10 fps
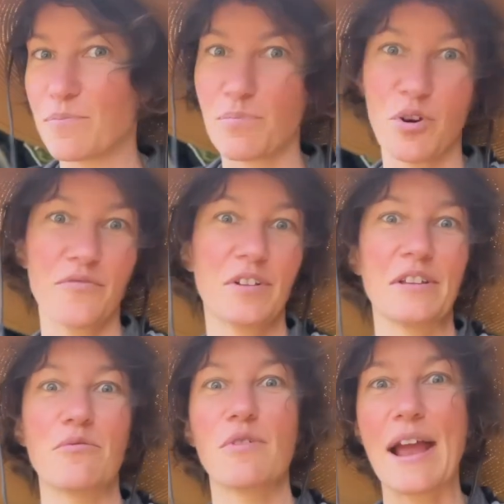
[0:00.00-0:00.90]

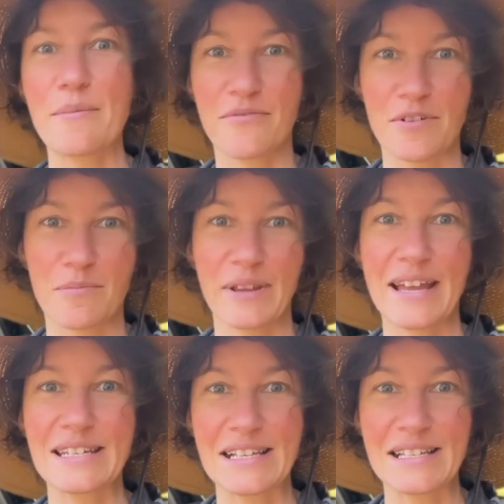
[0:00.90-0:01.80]
perfectly ripe for
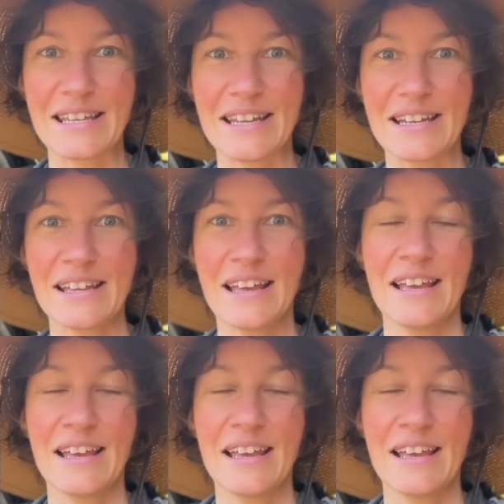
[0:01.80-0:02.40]
planting seed.